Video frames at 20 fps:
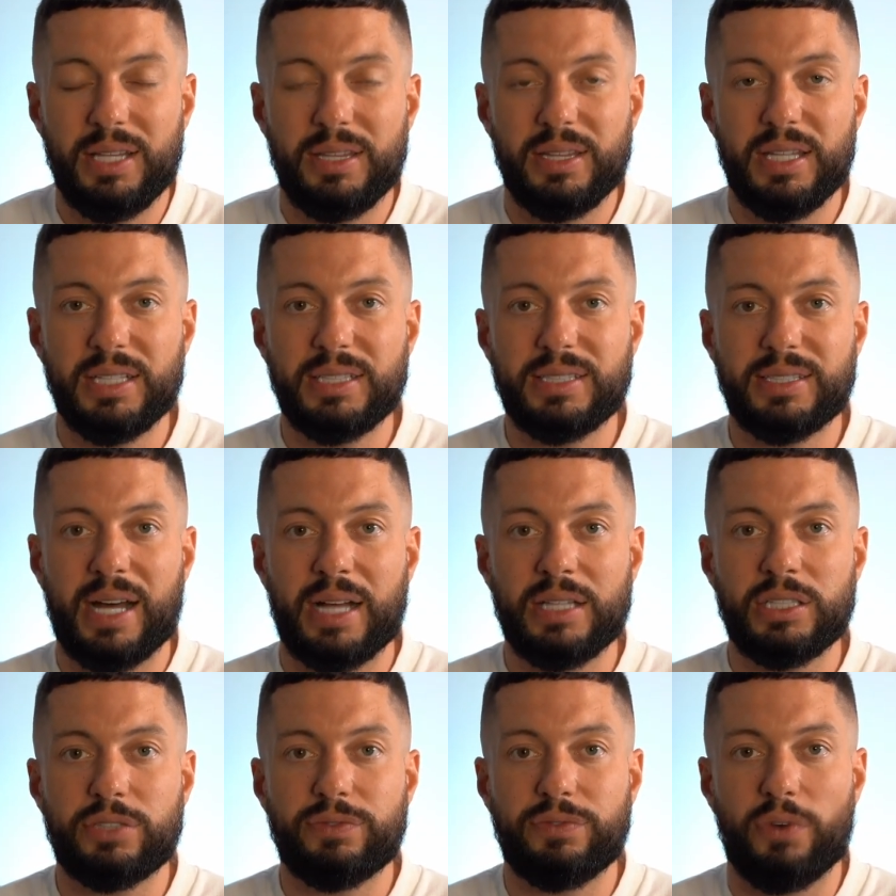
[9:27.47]
This
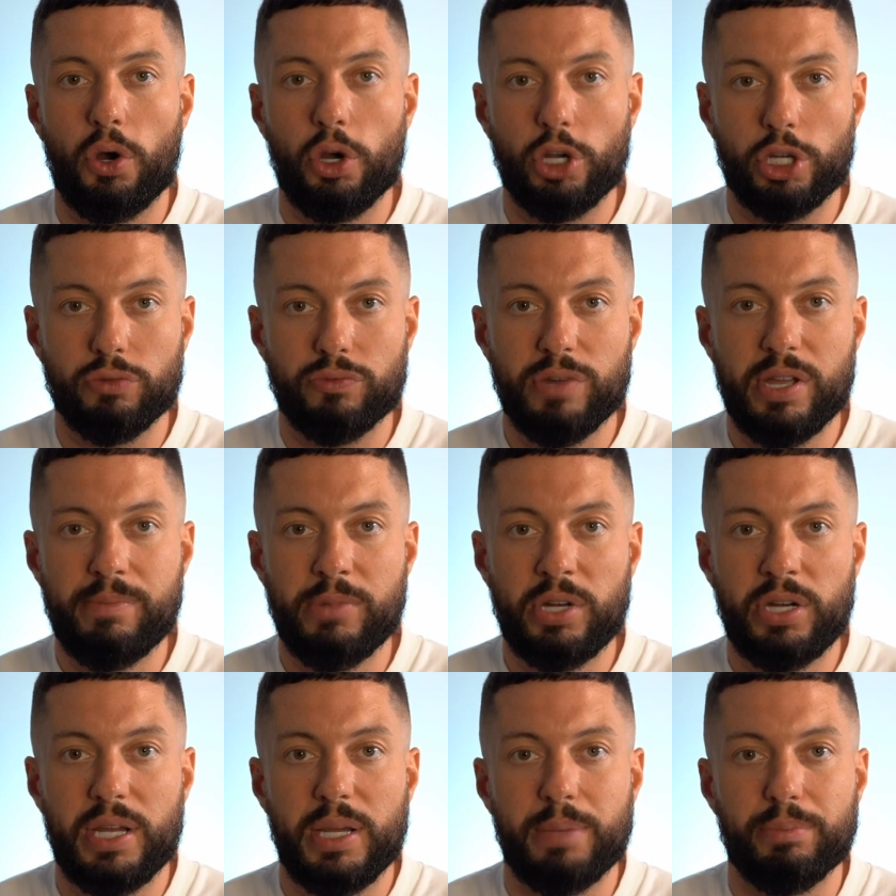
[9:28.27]
stands for
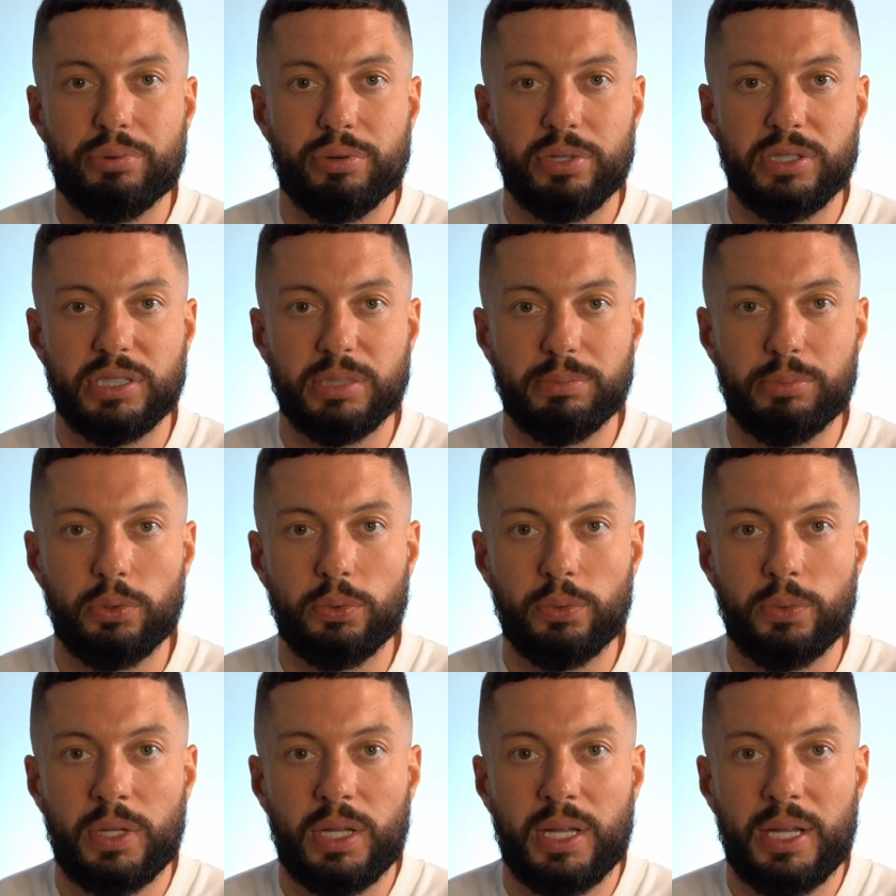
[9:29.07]
Agreement in
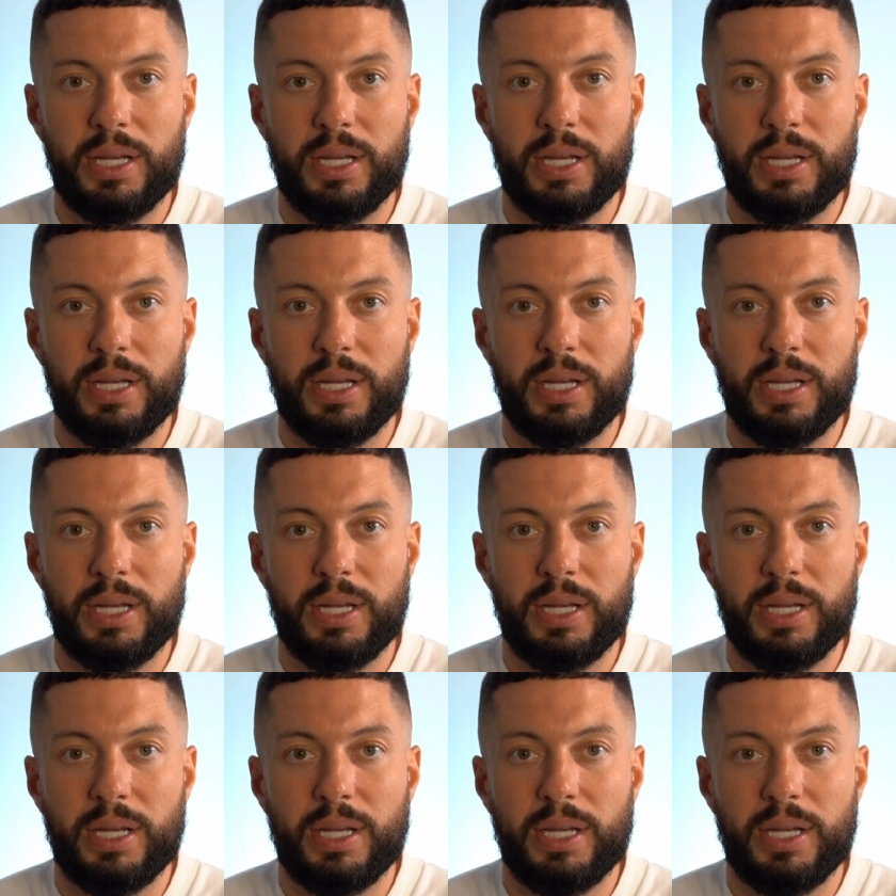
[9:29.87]
Principle.